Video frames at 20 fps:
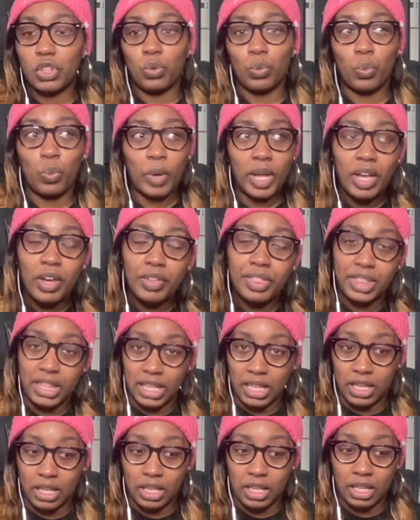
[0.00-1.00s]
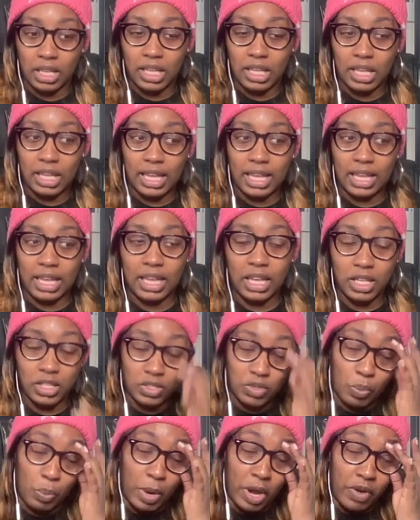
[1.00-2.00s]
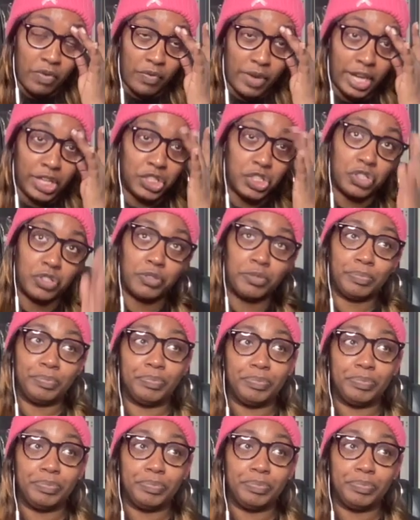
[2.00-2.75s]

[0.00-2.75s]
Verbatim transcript: the real thing is ralph angel